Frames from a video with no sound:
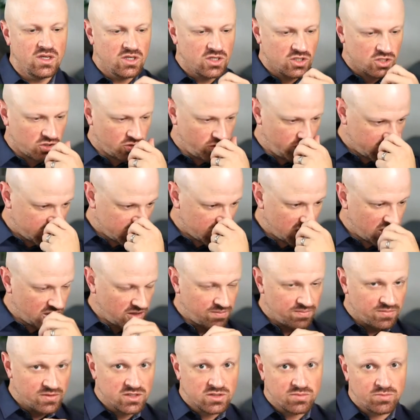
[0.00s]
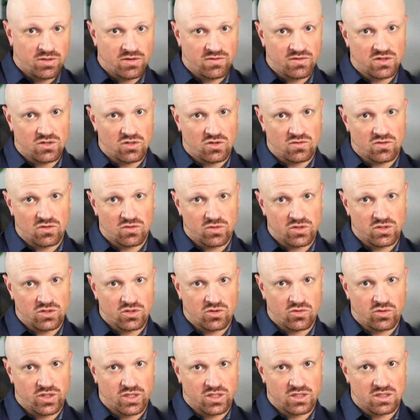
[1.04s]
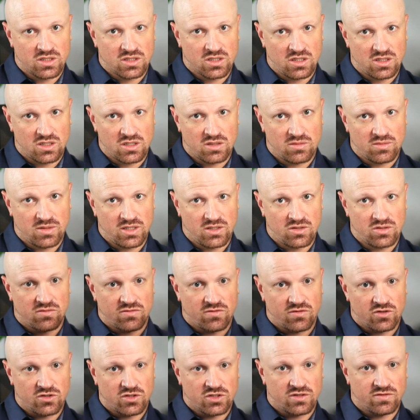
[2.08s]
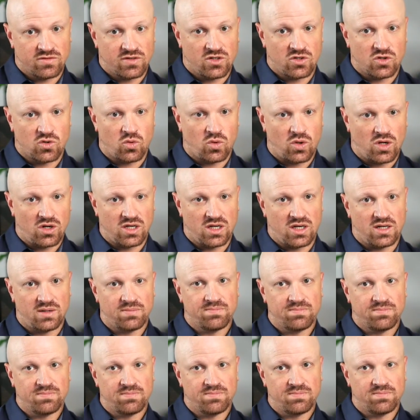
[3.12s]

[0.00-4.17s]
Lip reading: So let's pivot over real quick to talk about, first of all, Qualcomm.